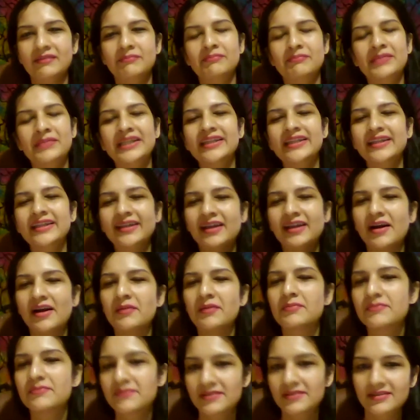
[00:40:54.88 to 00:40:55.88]
Meaning
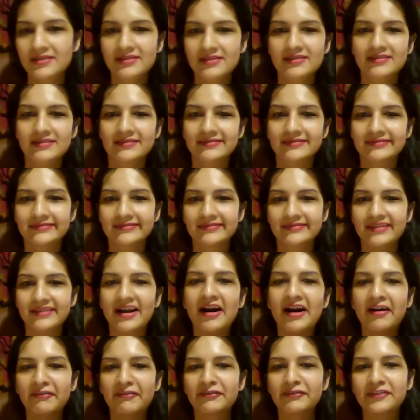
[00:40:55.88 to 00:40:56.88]
comes
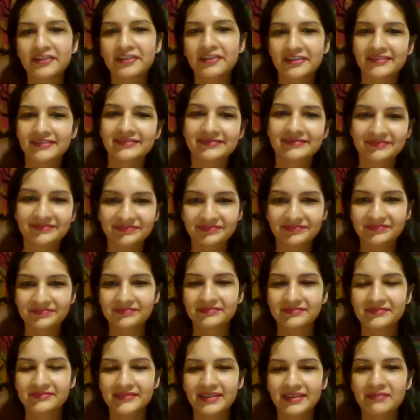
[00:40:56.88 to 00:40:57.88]
after.
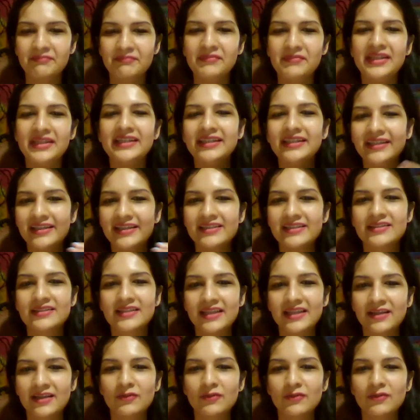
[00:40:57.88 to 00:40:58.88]
Meaning is
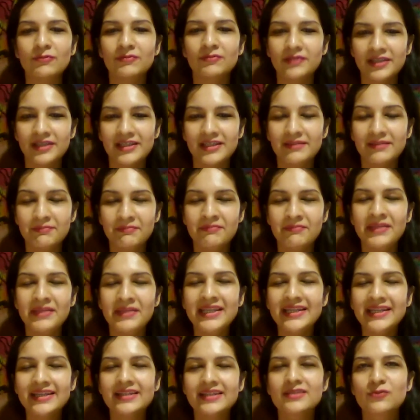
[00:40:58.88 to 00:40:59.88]

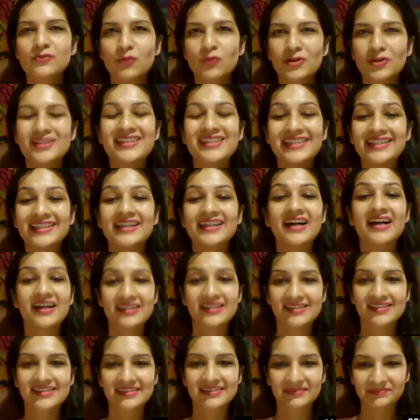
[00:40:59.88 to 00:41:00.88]
what's in
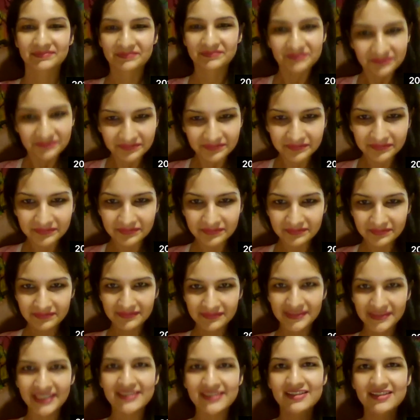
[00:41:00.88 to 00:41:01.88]
us.
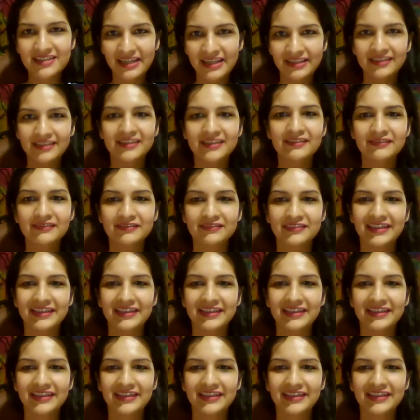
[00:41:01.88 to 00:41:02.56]
It's relative